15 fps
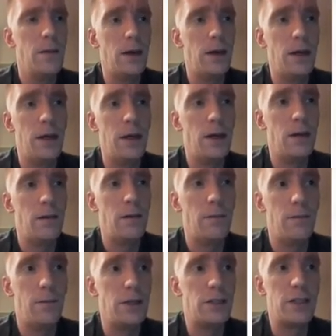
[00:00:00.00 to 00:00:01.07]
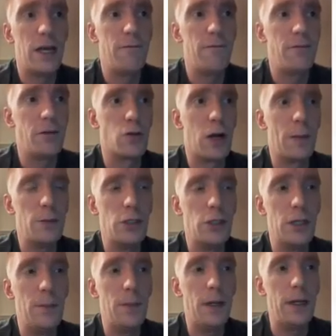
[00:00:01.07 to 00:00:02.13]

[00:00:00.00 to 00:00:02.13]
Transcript: and I just have the drop ship